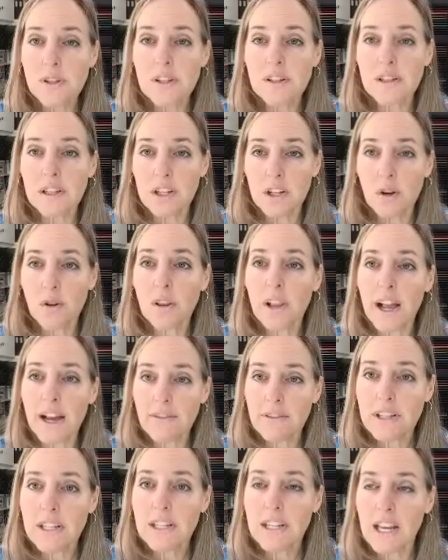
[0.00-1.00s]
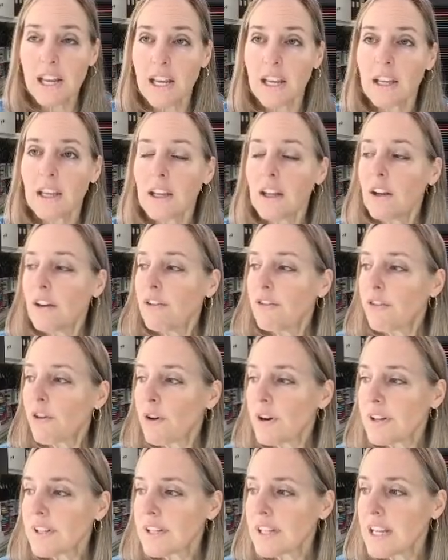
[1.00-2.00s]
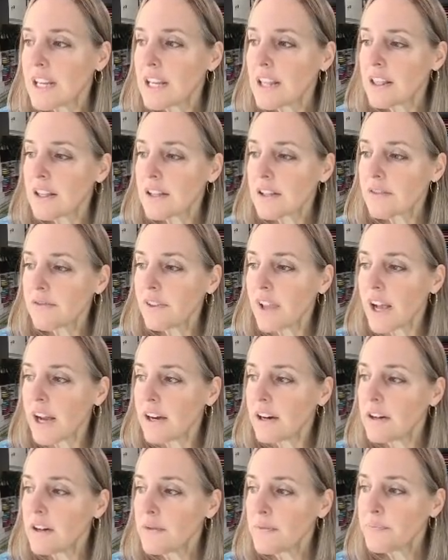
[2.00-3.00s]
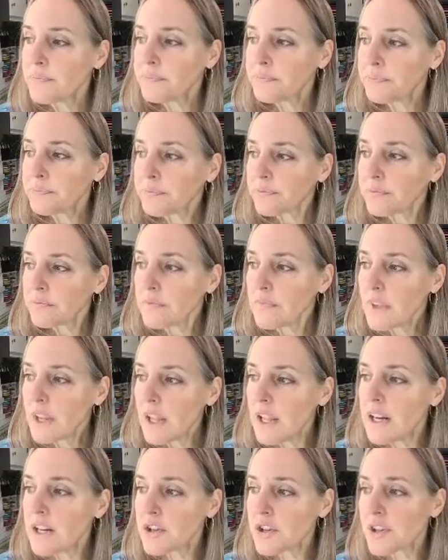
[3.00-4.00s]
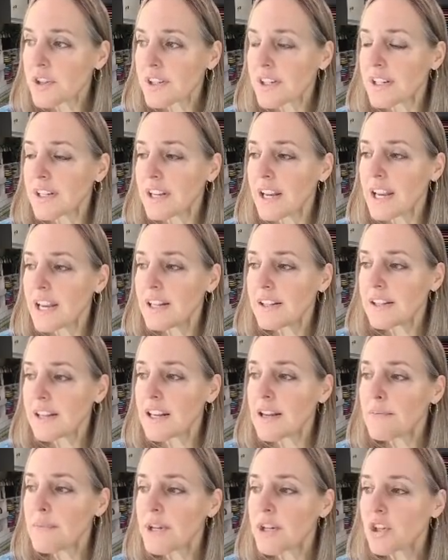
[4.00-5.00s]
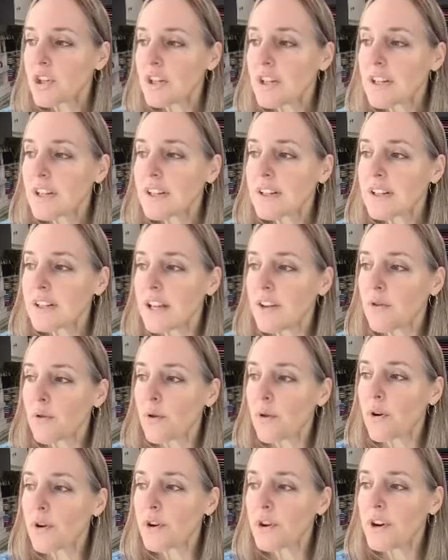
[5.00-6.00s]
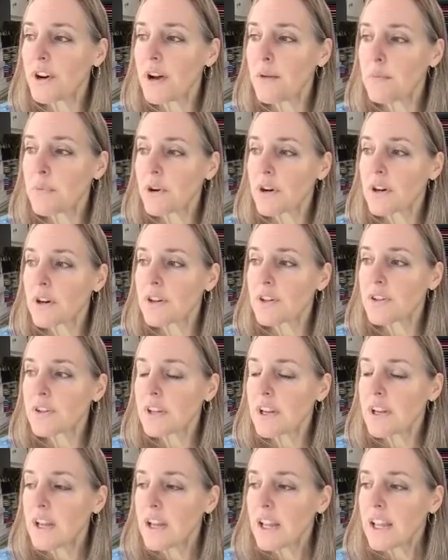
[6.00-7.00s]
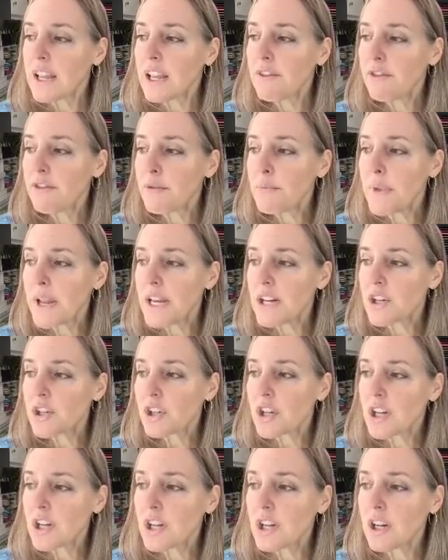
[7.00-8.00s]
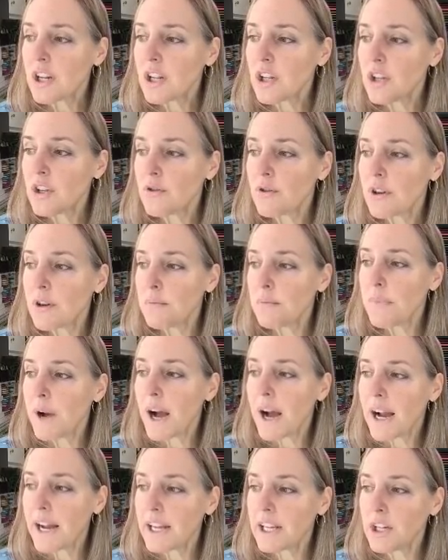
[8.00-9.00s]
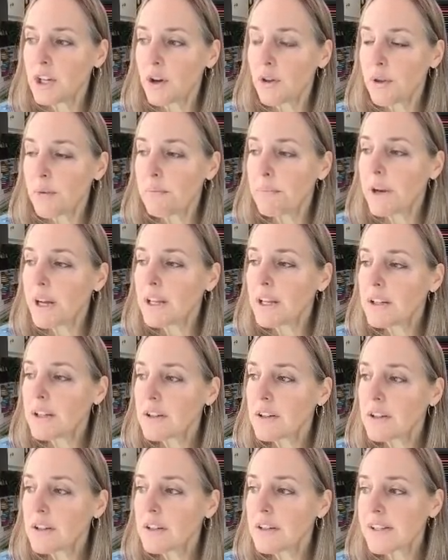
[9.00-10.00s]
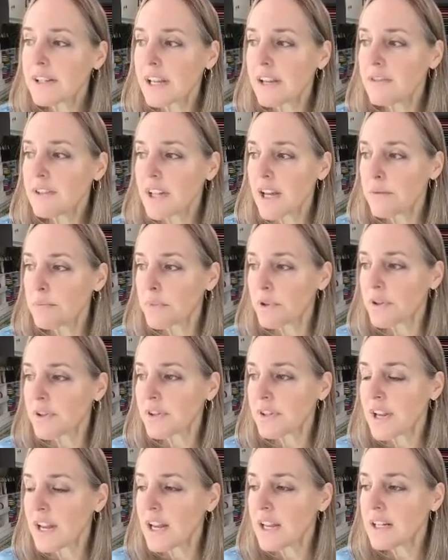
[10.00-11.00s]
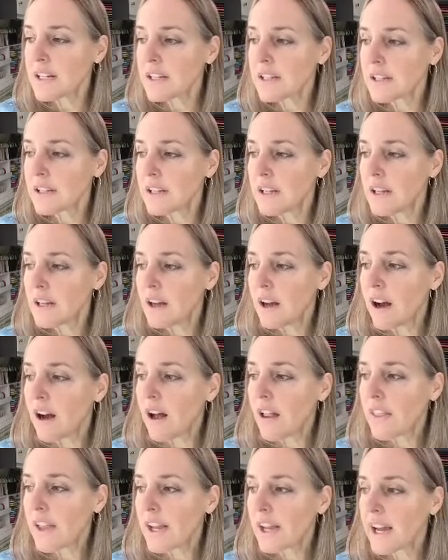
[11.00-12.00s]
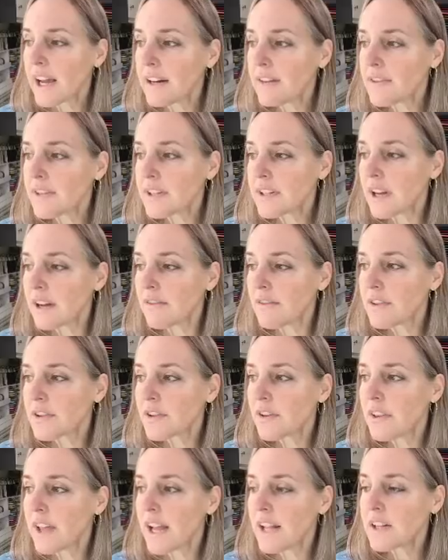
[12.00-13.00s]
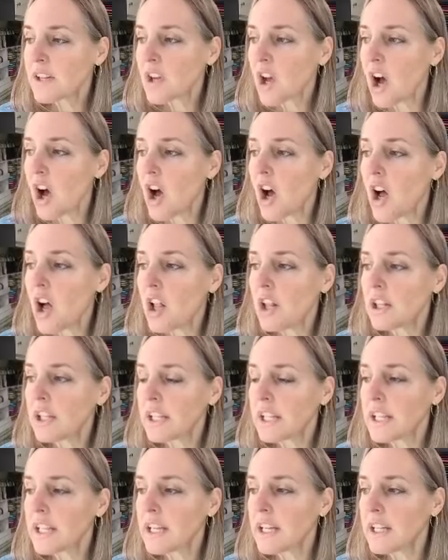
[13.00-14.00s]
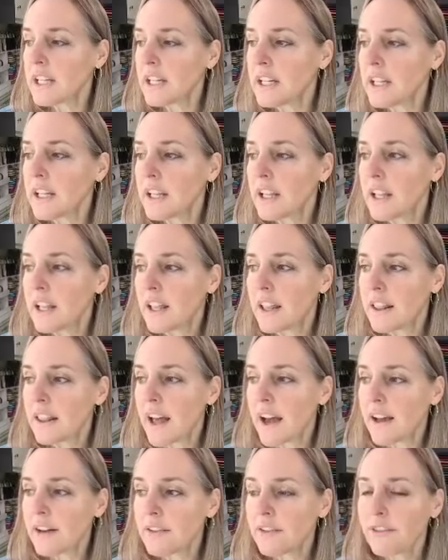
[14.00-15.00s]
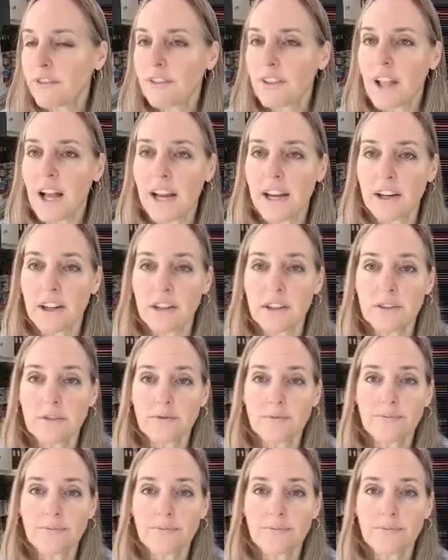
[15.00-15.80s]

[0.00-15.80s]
that's going to go live today for seeing this flyer. And it just contains images and order numbers, information. You can buy, the bundle and save 10%, all that kind of stuff. So that's all in that flyer.